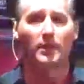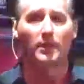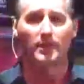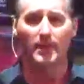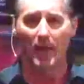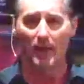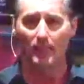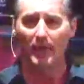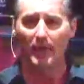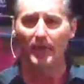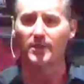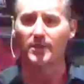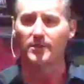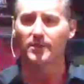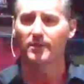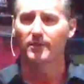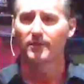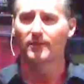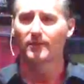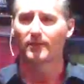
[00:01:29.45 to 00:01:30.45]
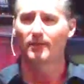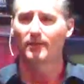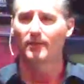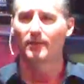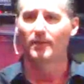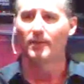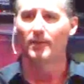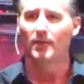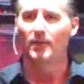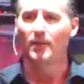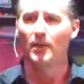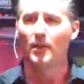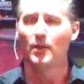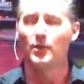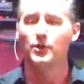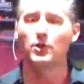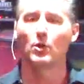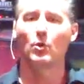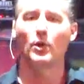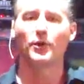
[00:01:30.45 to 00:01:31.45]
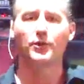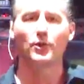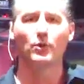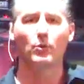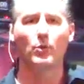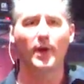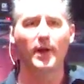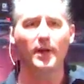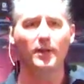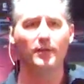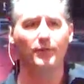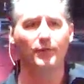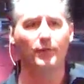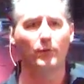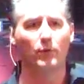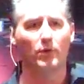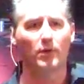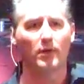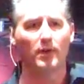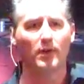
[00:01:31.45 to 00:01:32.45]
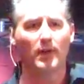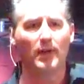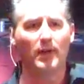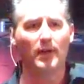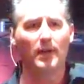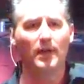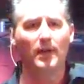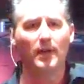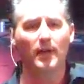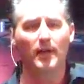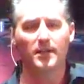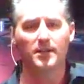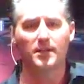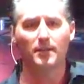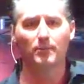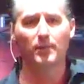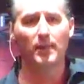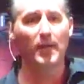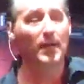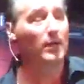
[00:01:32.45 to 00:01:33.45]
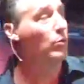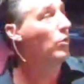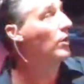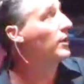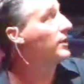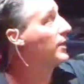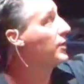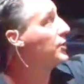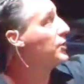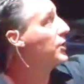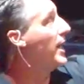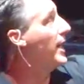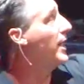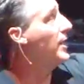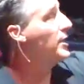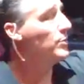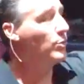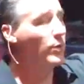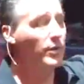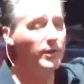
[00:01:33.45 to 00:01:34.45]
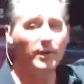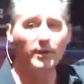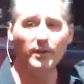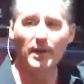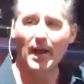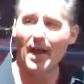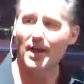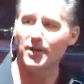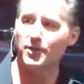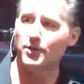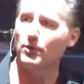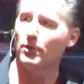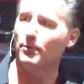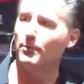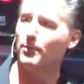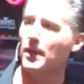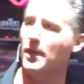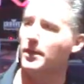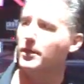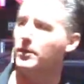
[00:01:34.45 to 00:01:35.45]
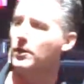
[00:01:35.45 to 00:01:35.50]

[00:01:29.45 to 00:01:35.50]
Diabetes. So what they're waiting for is the blood work to change where the actual blood